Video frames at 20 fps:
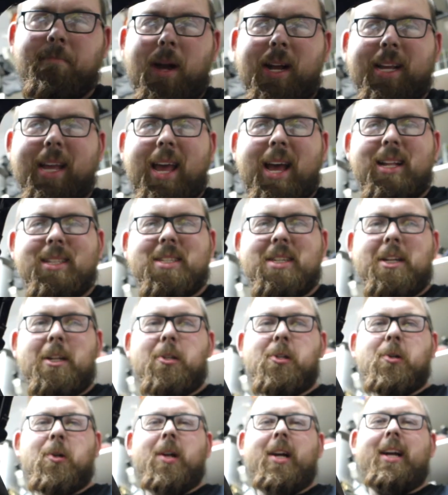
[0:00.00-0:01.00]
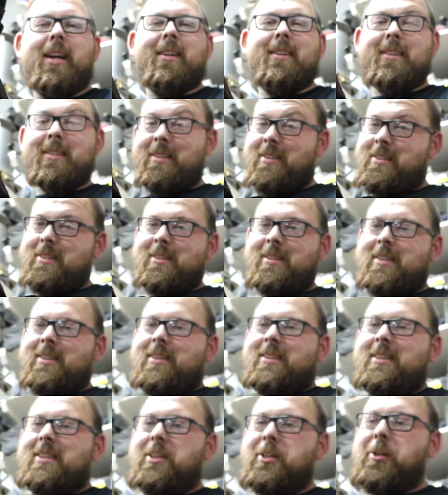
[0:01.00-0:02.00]
my cat's in a tree.
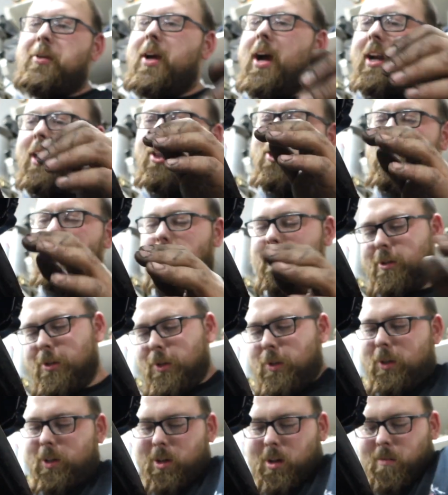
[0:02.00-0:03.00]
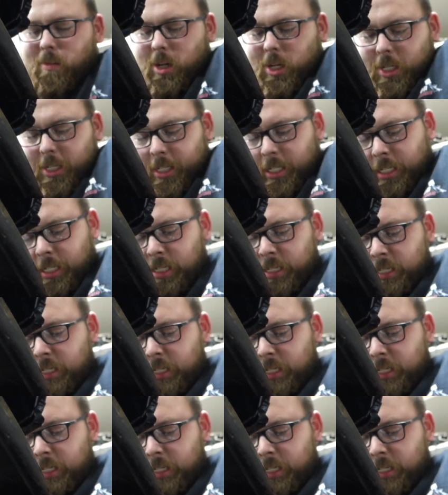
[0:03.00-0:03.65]
You got a lower control arm on.